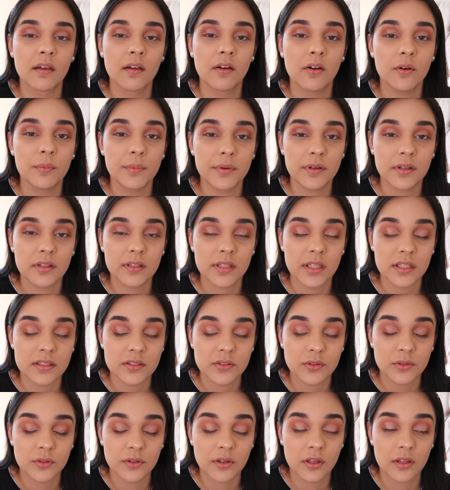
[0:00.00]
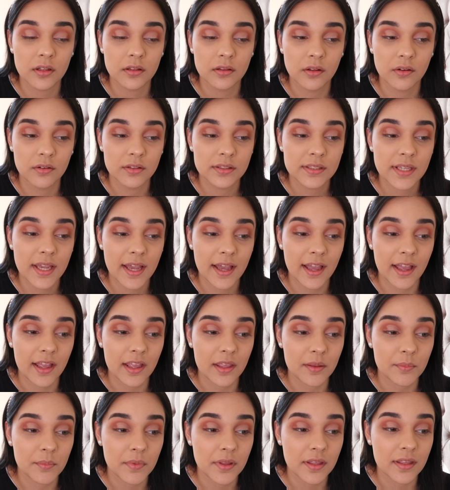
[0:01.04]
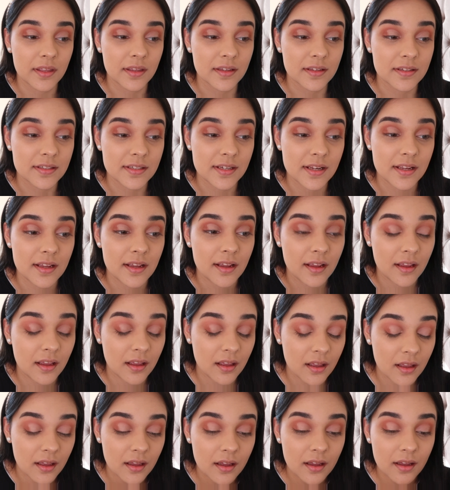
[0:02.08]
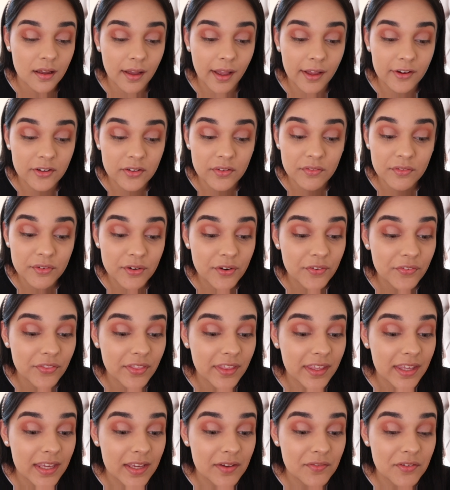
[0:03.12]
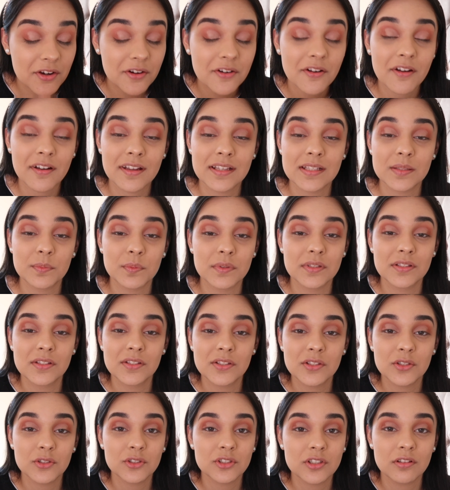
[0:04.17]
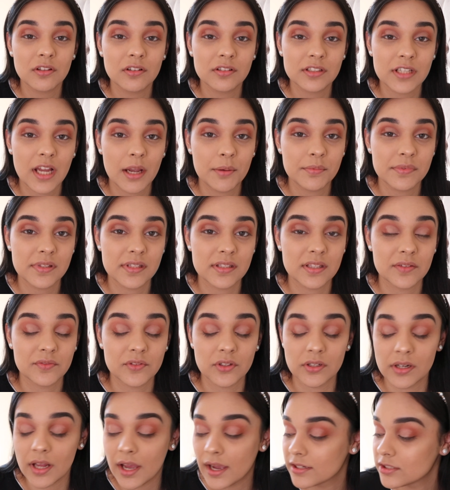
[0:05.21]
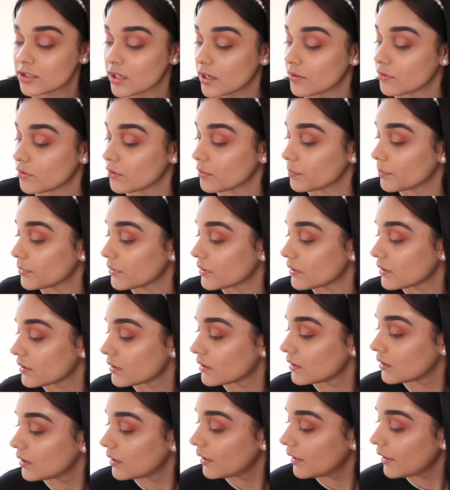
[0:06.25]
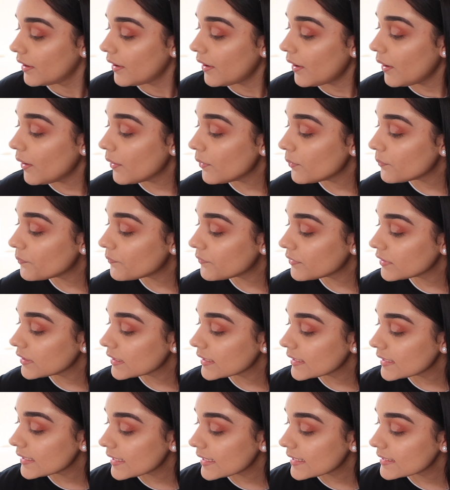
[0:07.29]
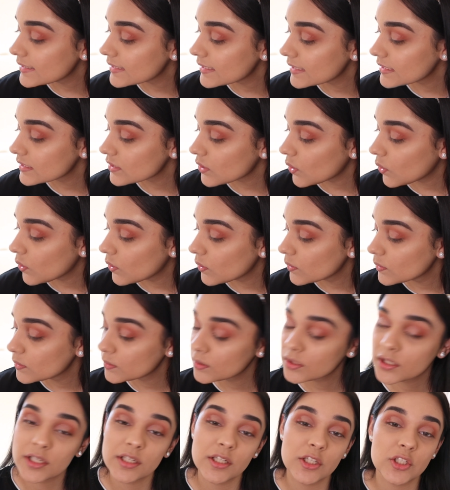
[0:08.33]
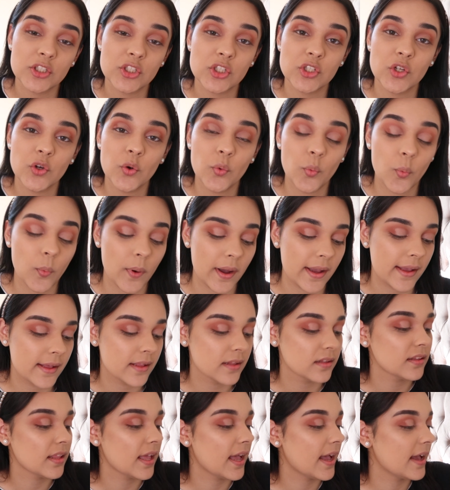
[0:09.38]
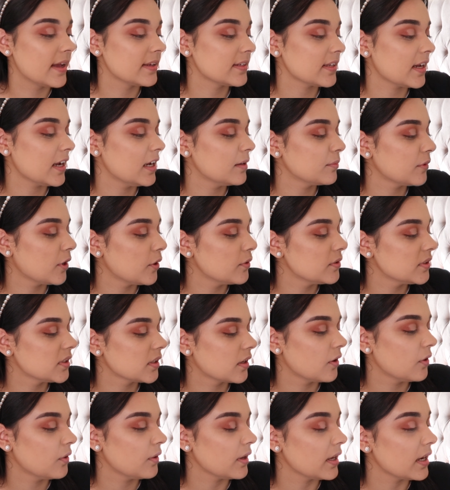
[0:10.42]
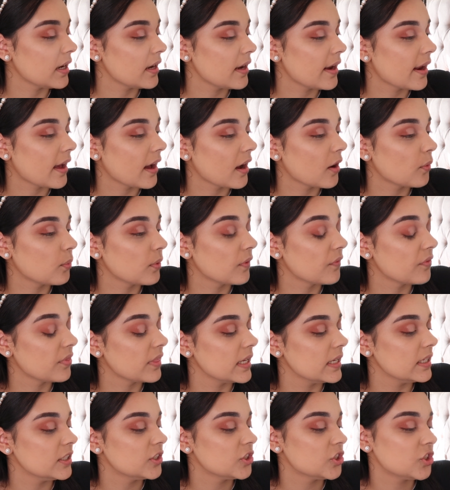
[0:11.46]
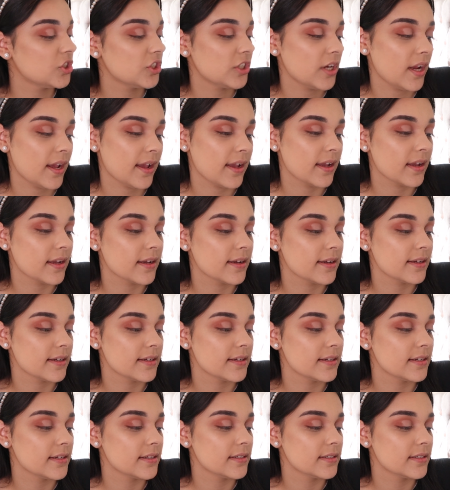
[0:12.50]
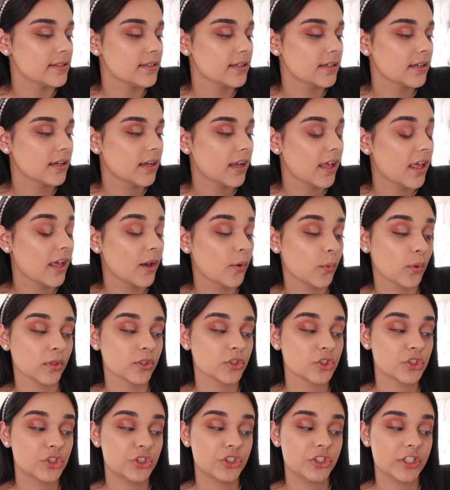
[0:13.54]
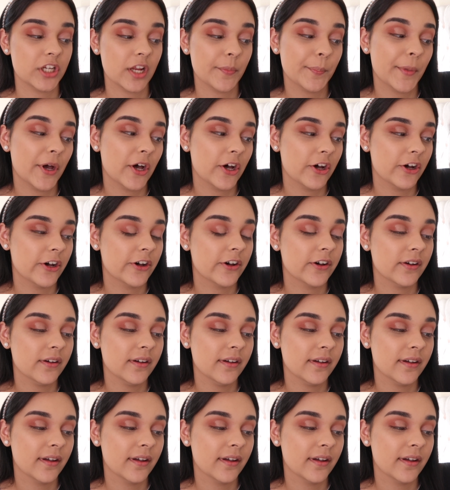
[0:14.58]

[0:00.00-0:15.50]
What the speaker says: Oh my god, that took a long time, and I don't even know if they evened or not. It's been such a long time since I've done eyeshadow, but hopefully it is all gonna do well. And I am going to go in now with the shade, well, Shimmer